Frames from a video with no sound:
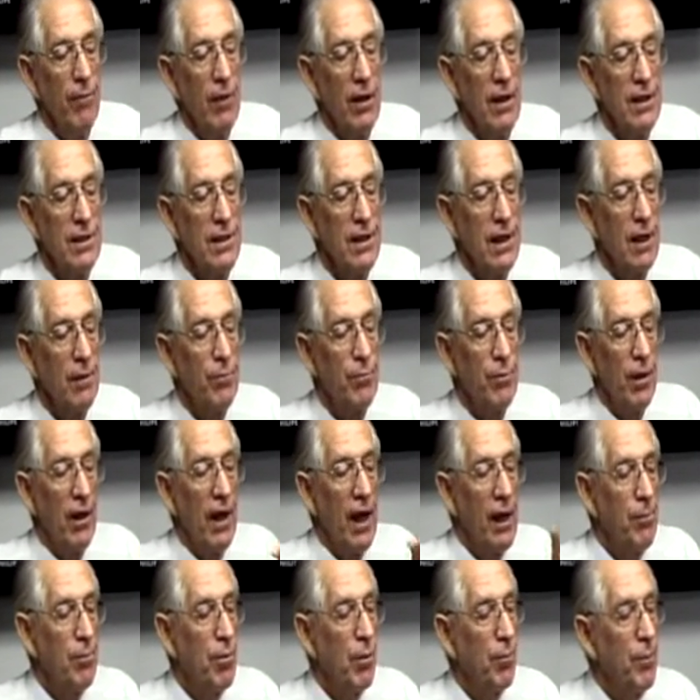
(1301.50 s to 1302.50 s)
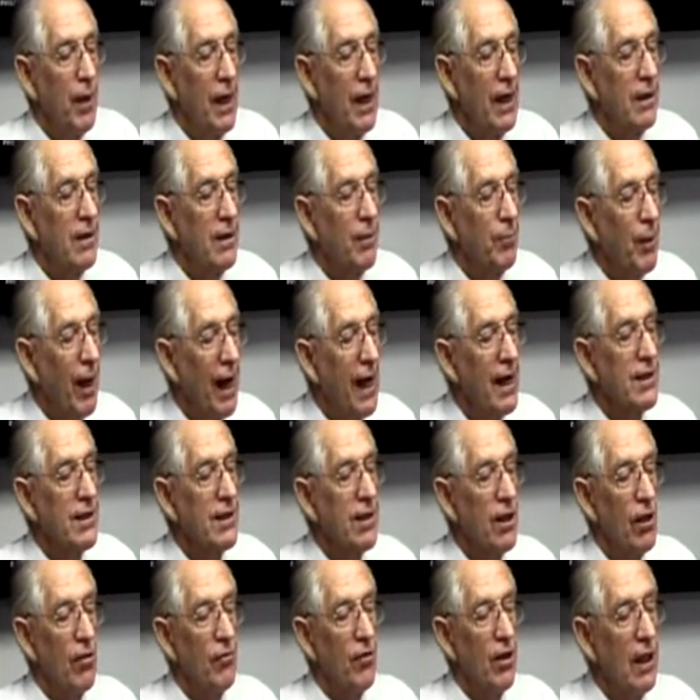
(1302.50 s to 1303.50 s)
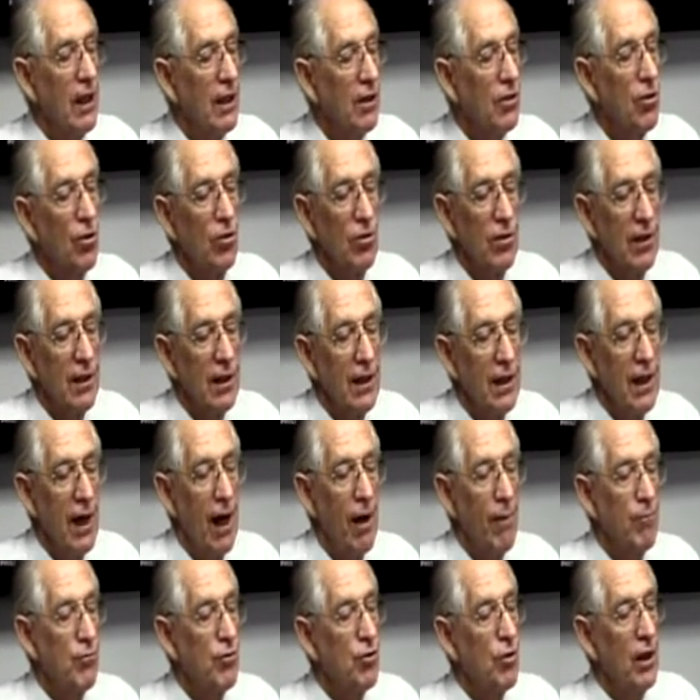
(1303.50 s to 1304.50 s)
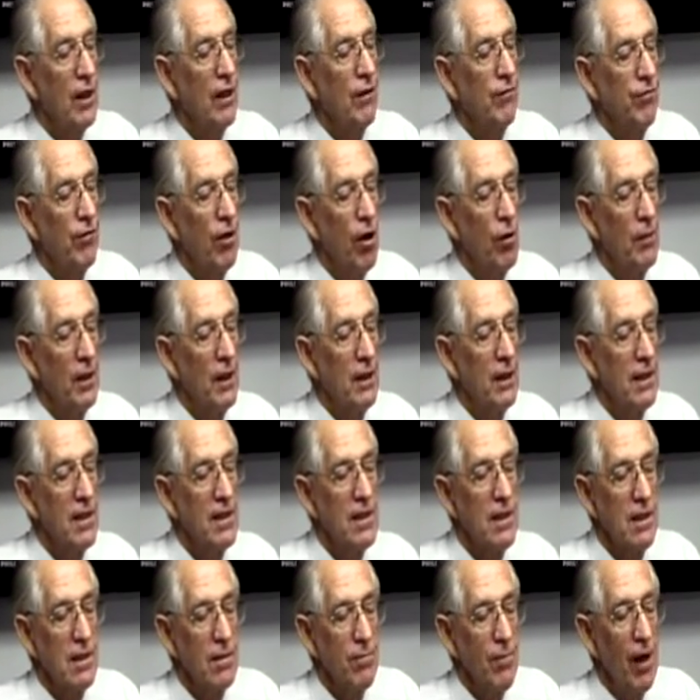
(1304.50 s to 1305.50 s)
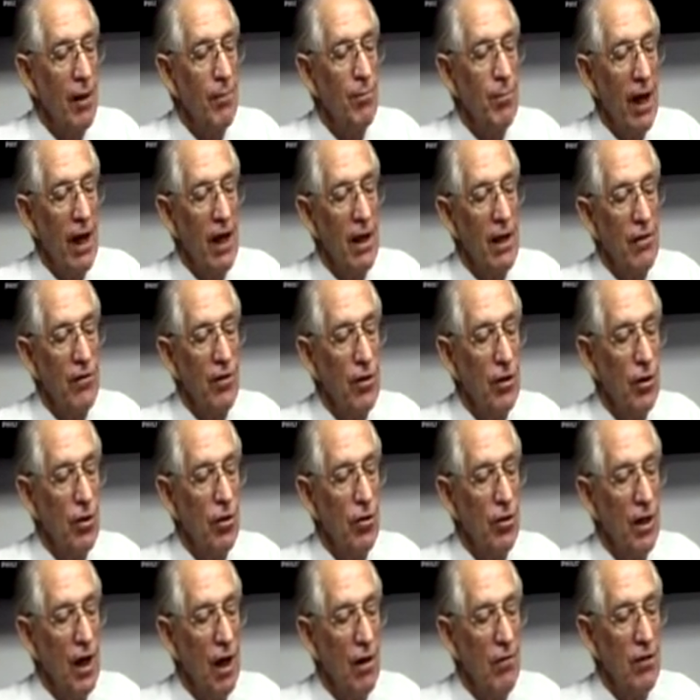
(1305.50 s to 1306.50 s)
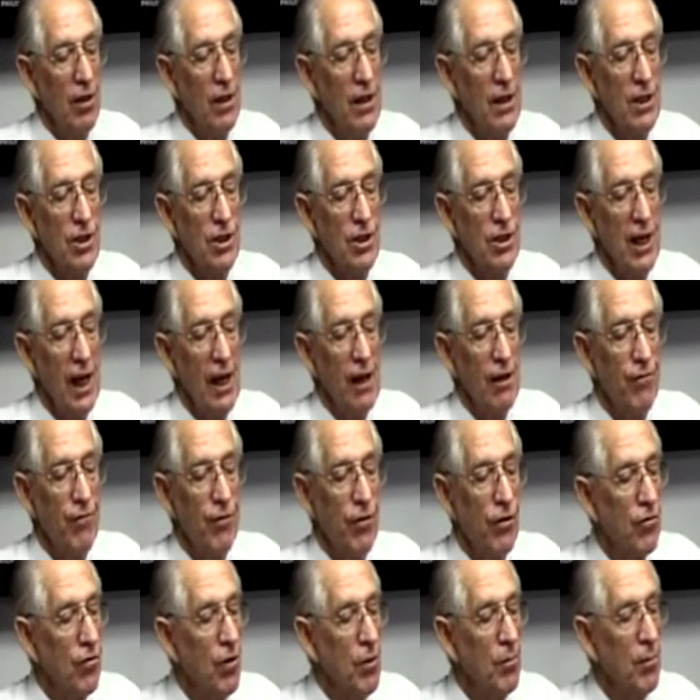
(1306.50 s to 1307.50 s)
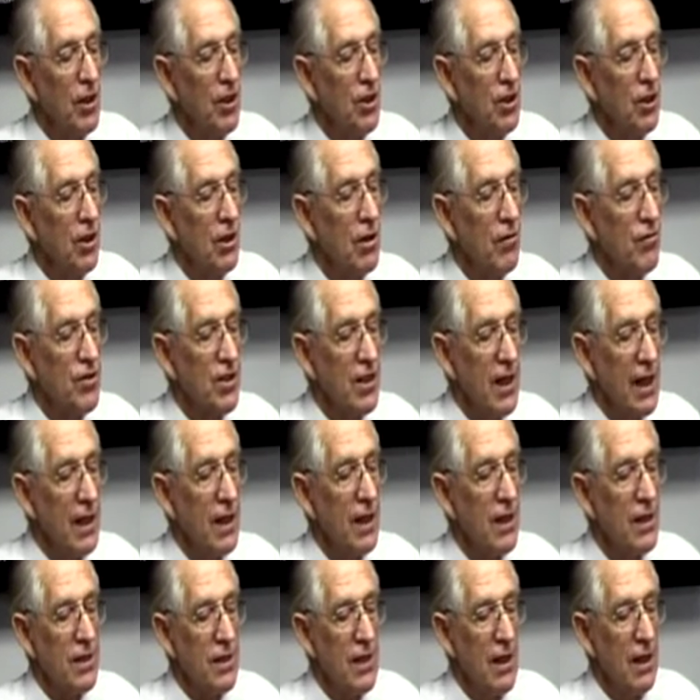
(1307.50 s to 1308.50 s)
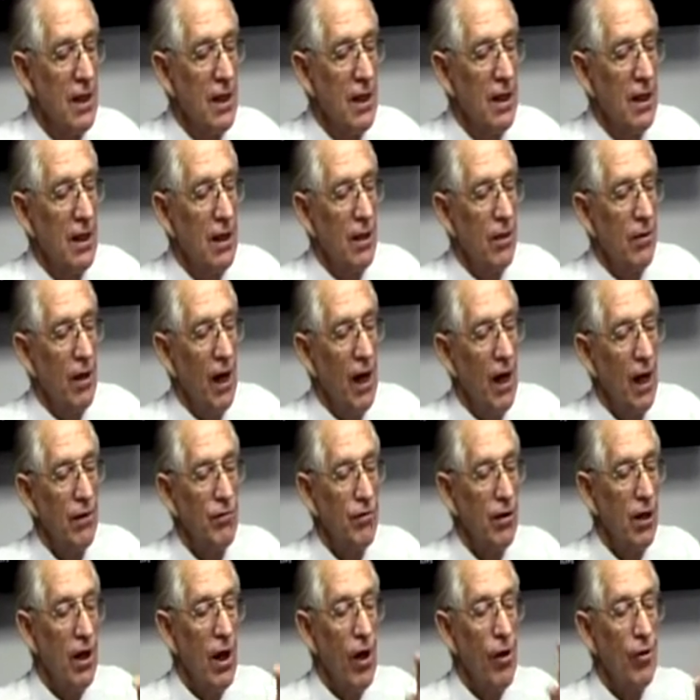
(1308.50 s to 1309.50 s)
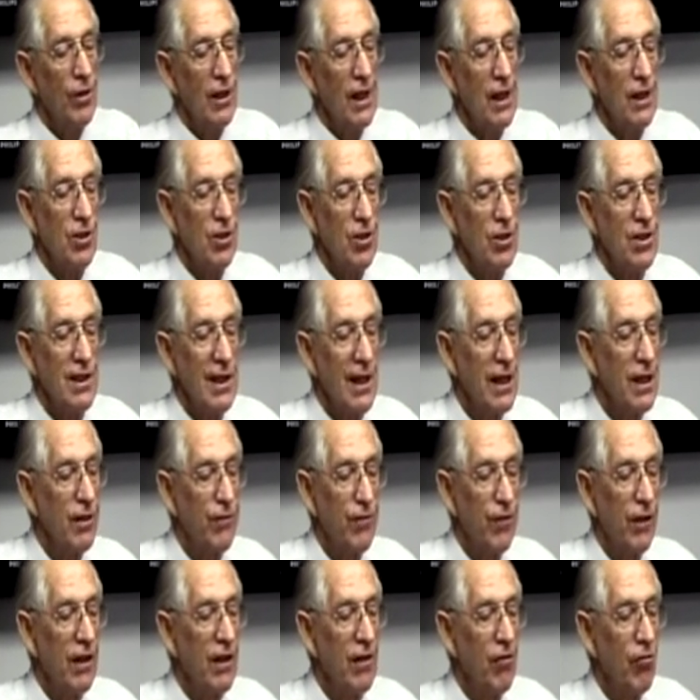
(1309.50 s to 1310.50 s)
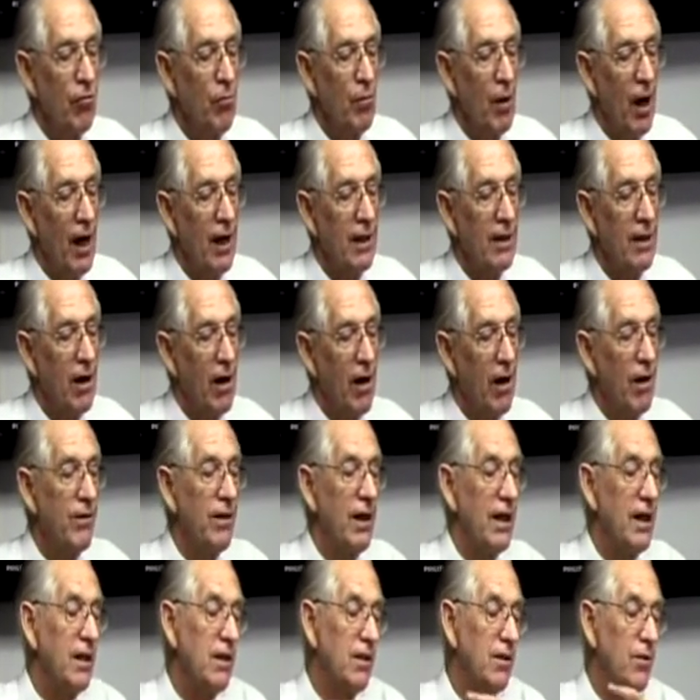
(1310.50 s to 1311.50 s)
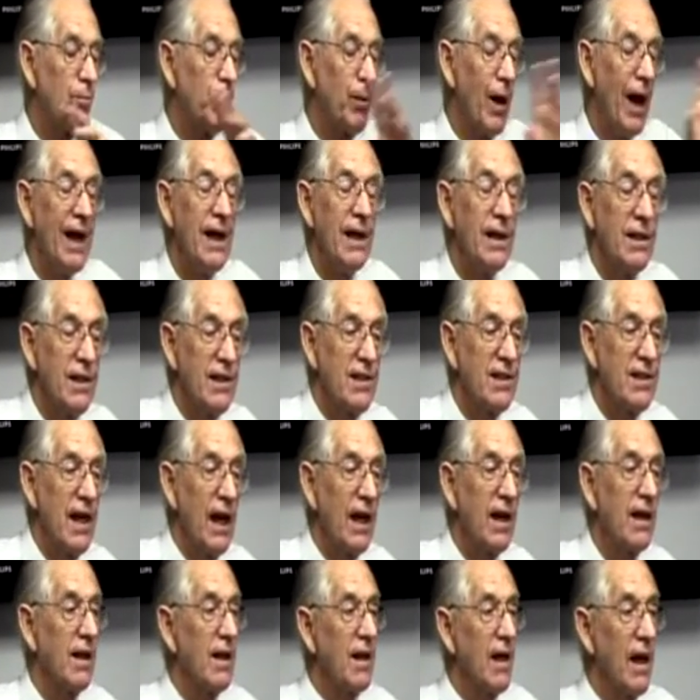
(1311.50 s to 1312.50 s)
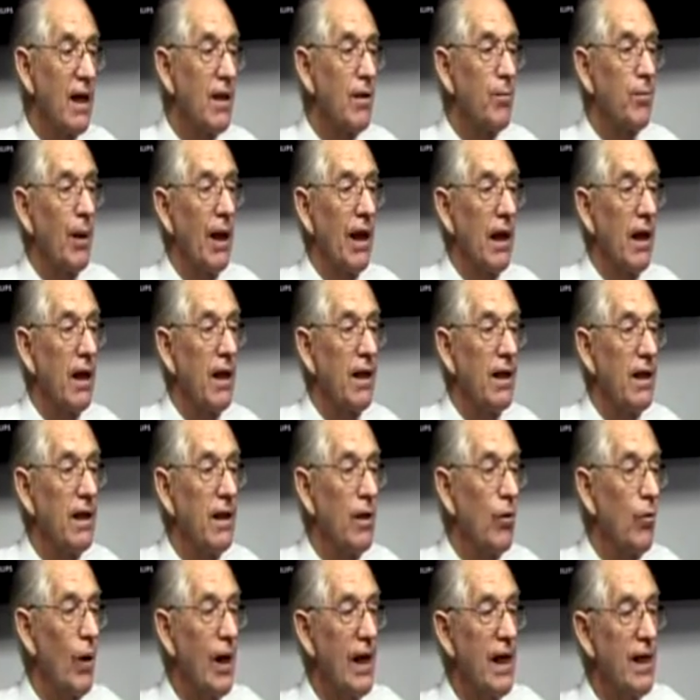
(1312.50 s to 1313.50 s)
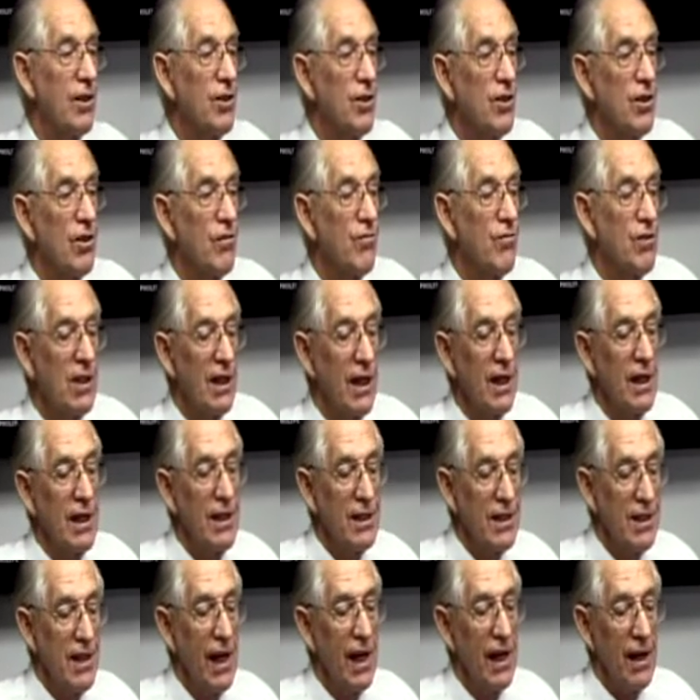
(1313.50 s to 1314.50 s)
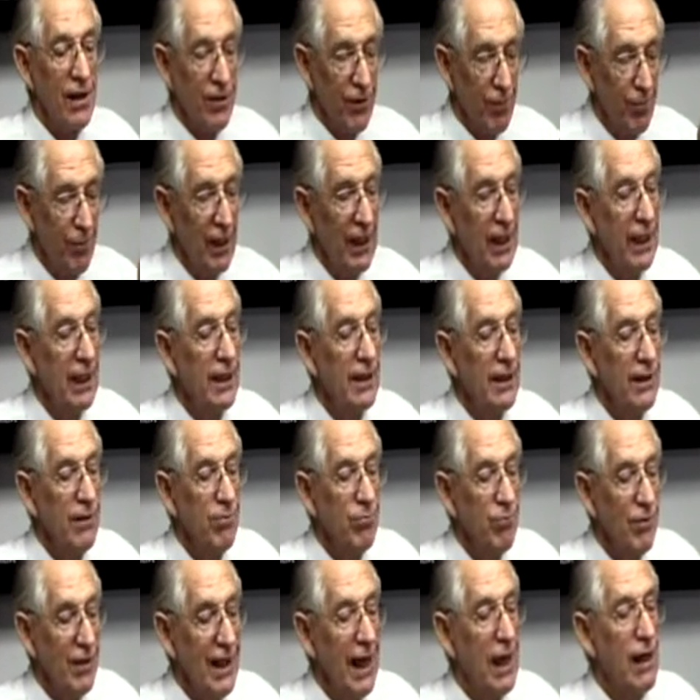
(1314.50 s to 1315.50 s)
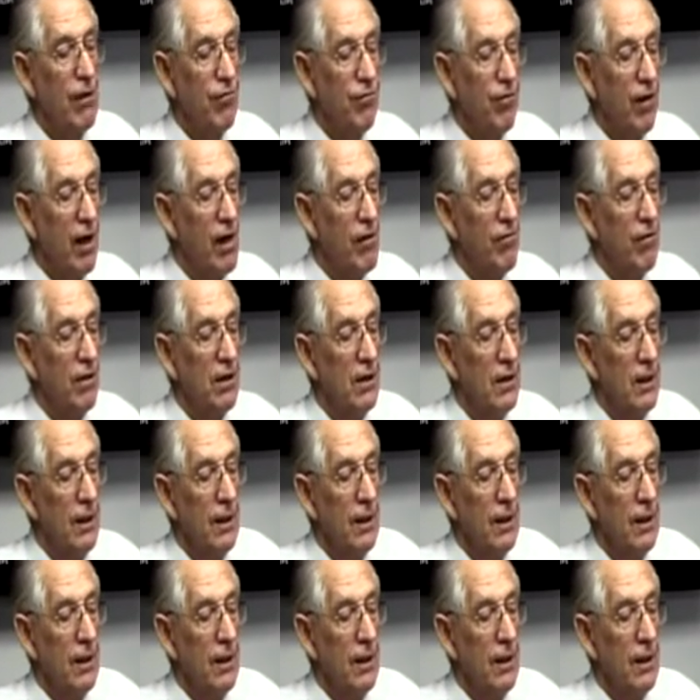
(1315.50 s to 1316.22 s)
He said they prepared the Passover. He took the cup, drink from it. This is my blood of the new covenant shed for the remission of sins. Right? If you don't get your sins forgiven by God, then you pay the second death penalty. The wages of sin is death, meaning dead forever.